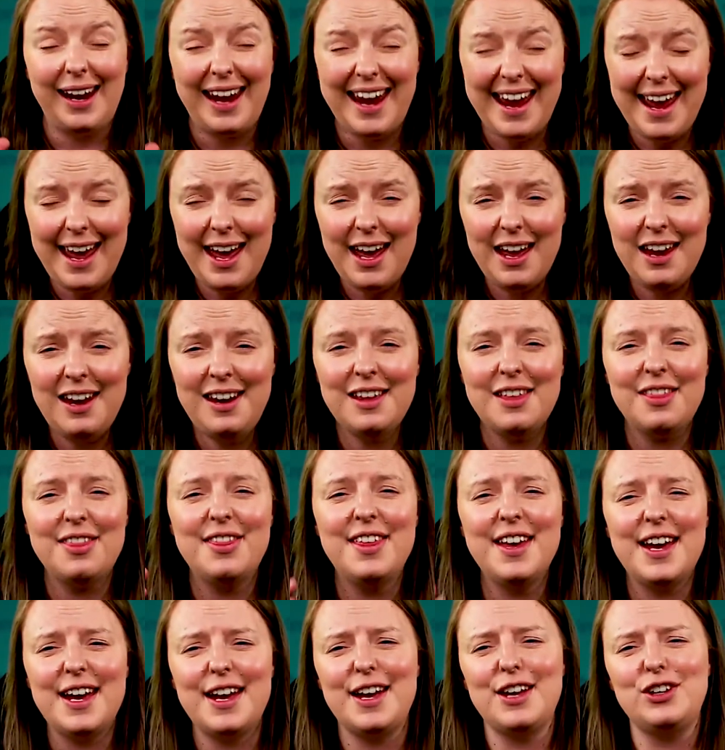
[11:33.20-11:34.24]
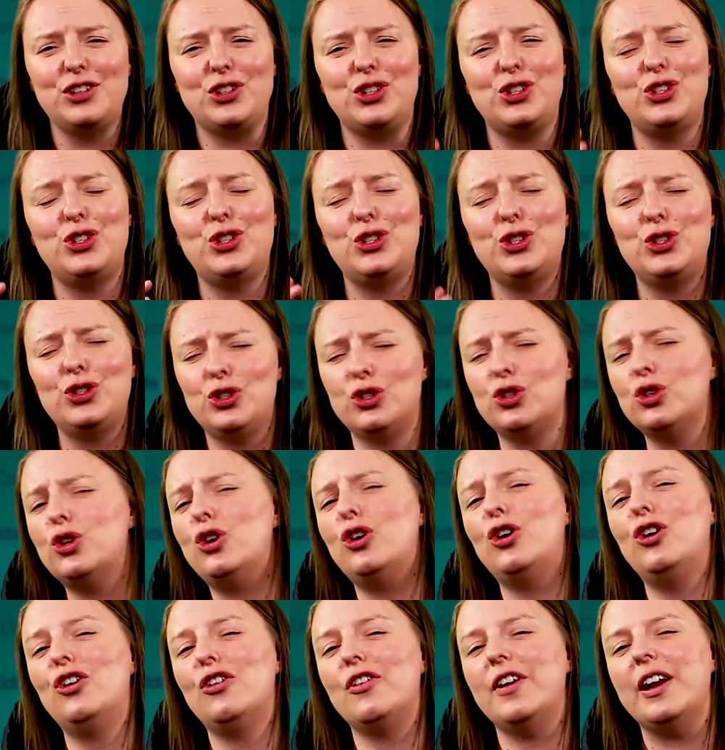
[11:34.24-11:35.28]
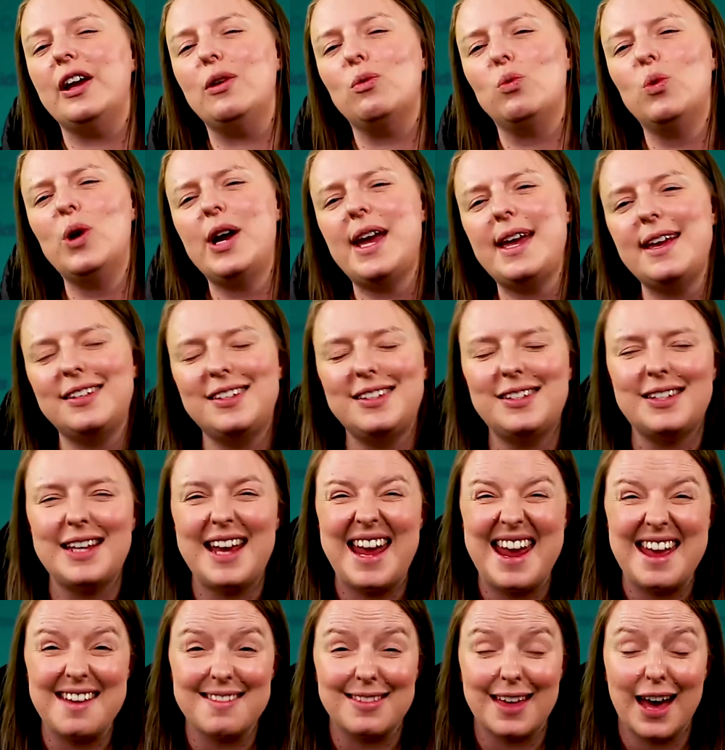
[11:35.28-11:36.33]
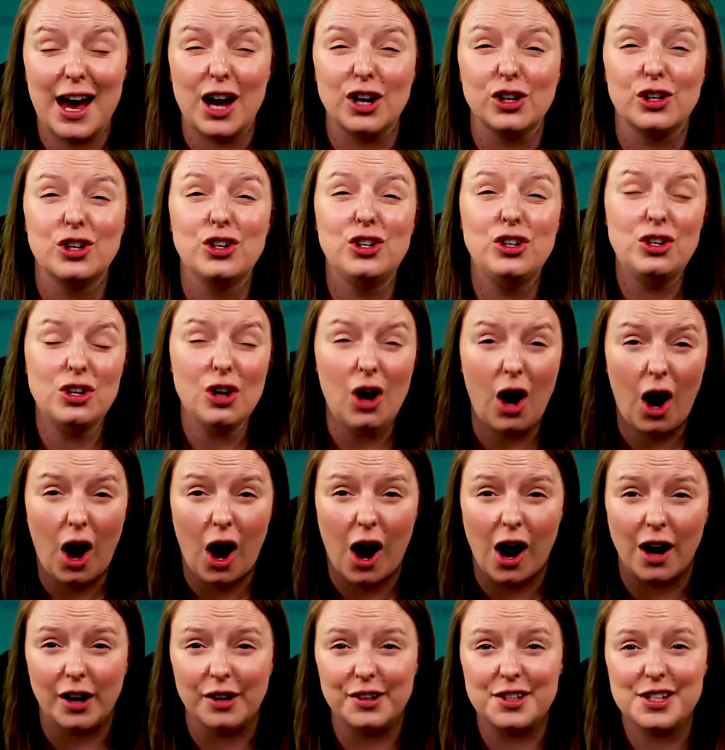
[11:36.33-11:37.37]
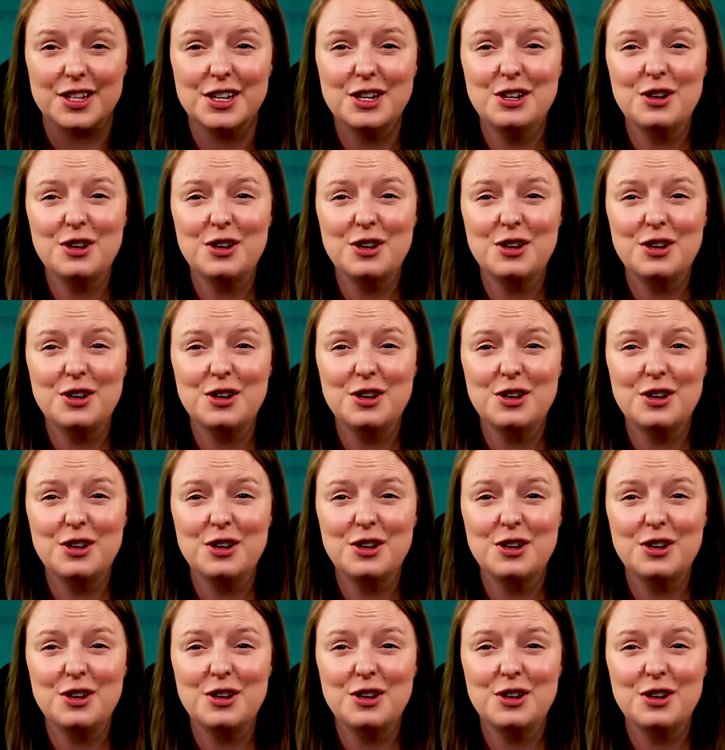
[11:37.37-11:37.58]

in this story we see that God